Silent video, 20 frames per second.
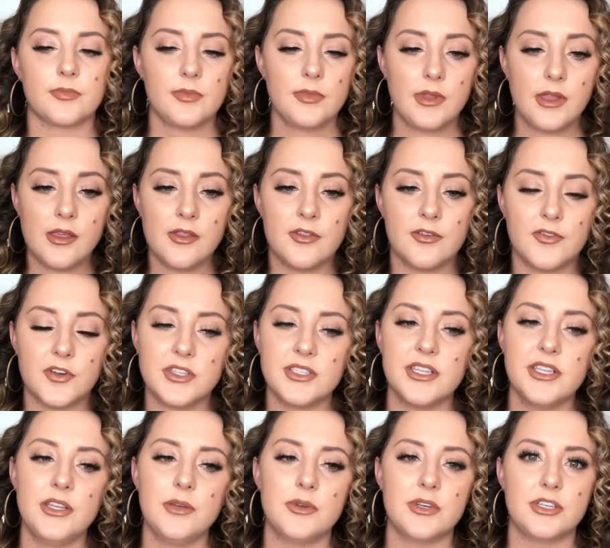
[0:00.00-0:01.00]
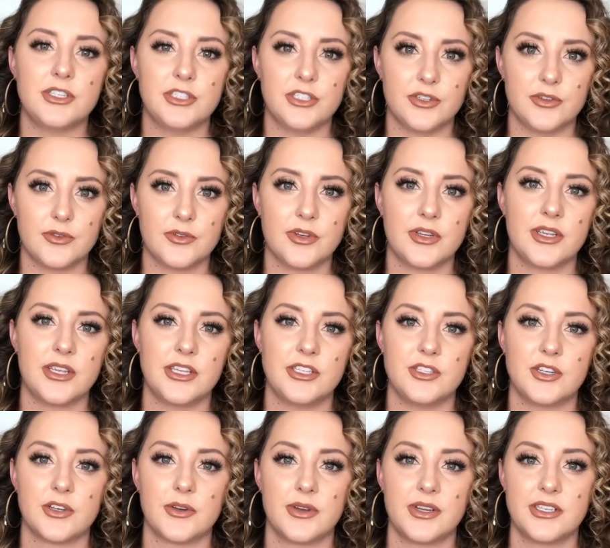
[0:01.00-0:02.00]
the first thing you want to do is
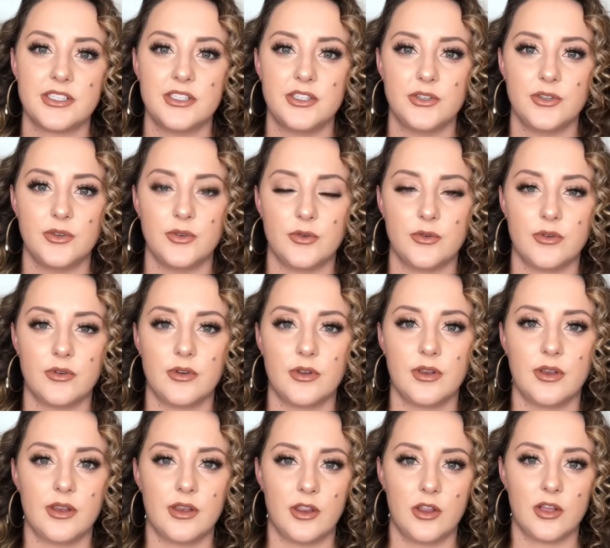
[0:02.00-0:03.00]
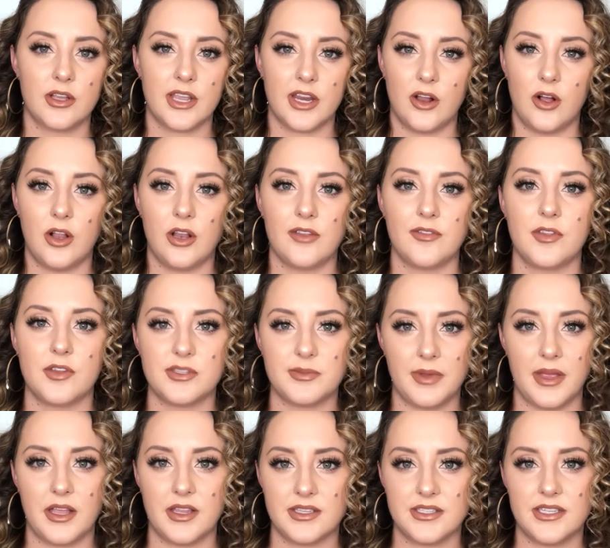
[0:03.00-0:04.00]
you're going to look at all of those
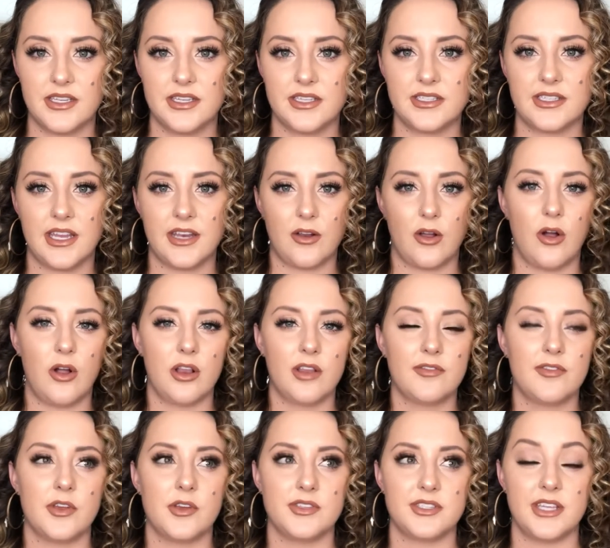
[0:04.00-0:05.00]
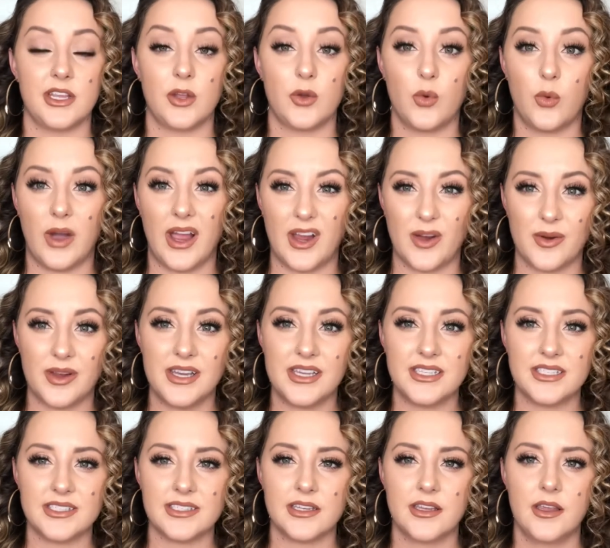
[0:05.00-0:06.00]
balances and all of those
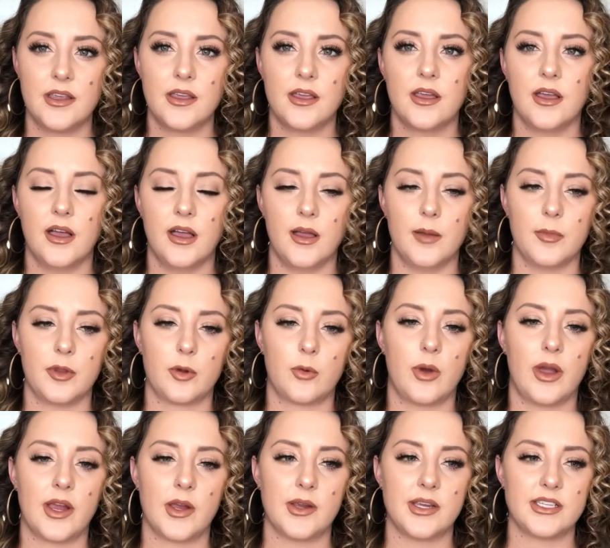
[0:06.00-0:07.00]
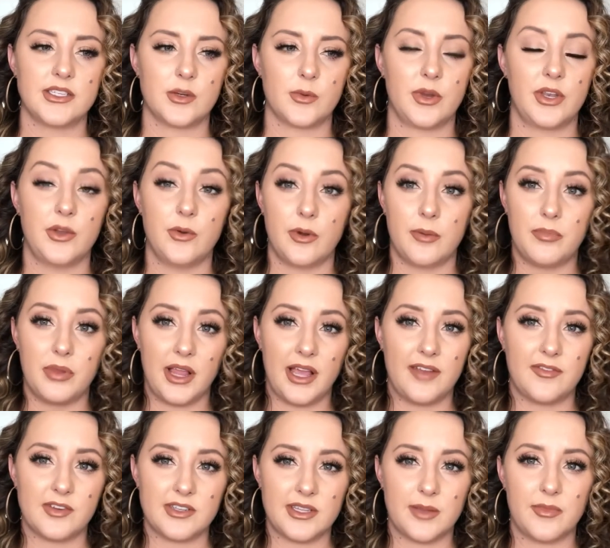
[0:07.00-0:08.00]
inquiries. Inquiries are when you apply
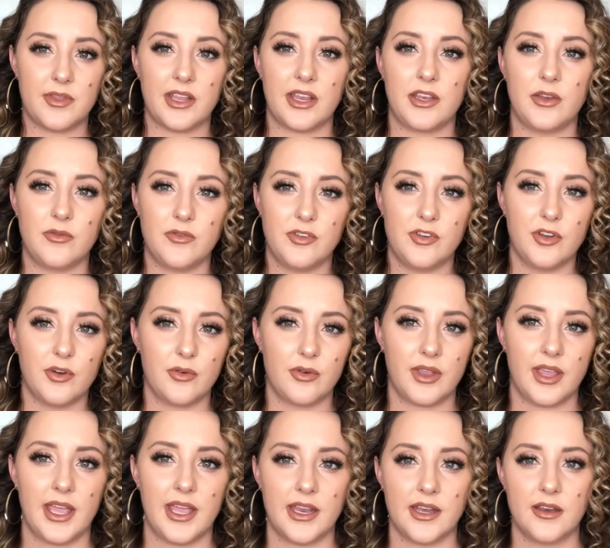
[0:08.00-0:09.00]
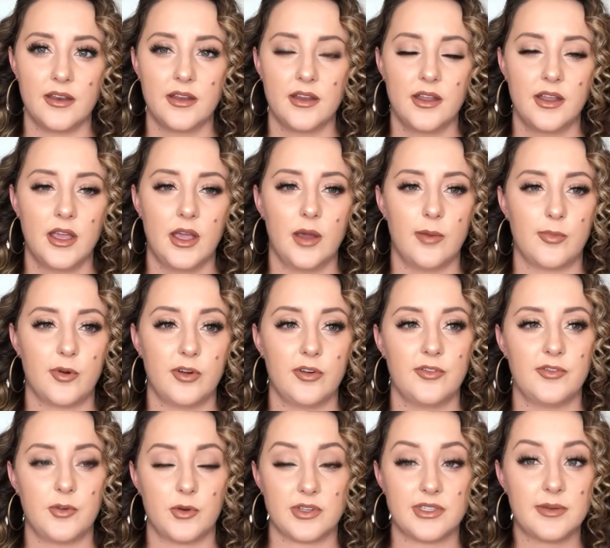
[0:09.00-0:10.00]
for something and you don't get
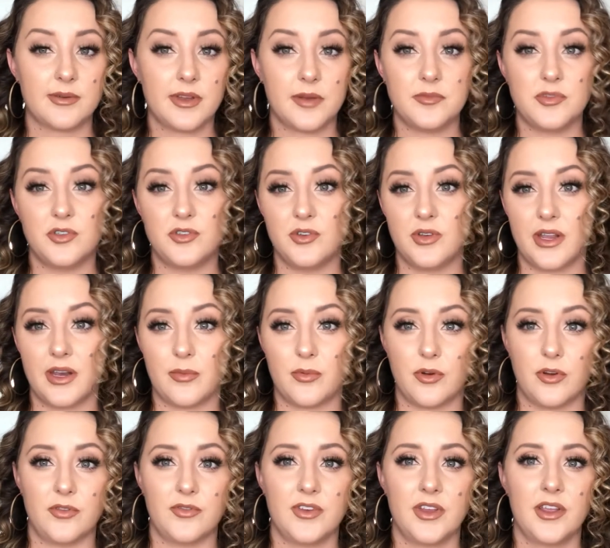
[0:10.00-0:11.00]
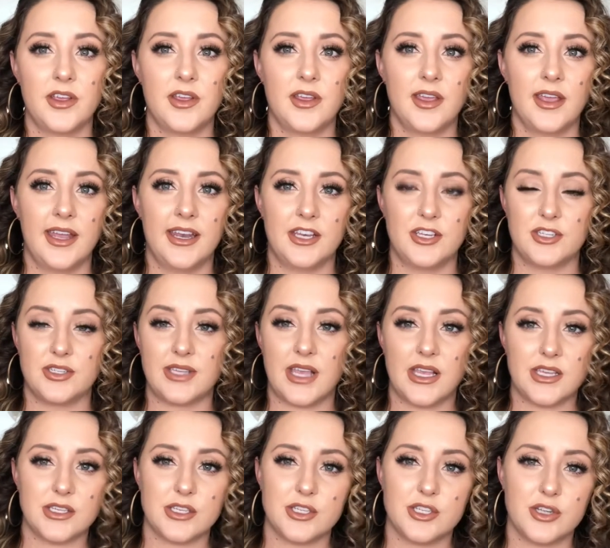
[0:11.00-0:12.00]
approved, or sometimes you do get approved and it just
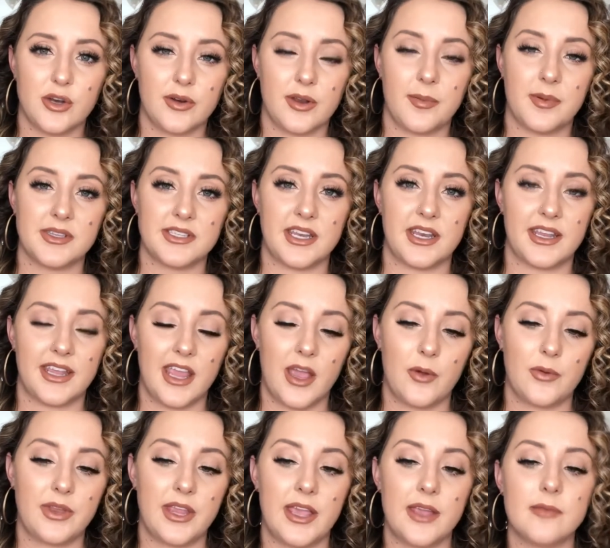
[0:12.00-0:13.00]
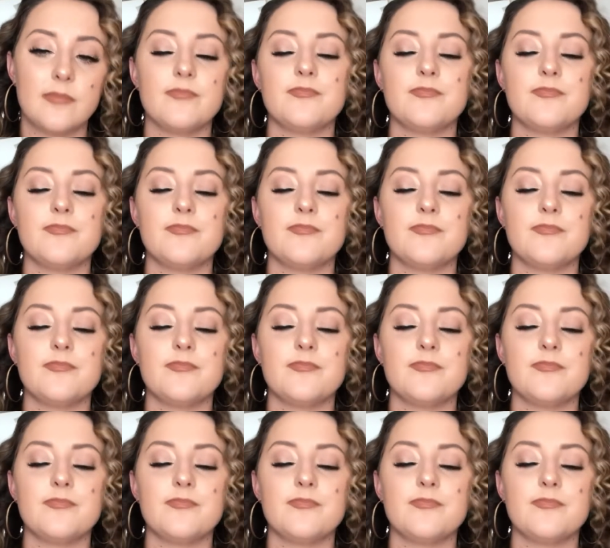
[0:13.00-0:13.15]
hasn't shown up as an account yet.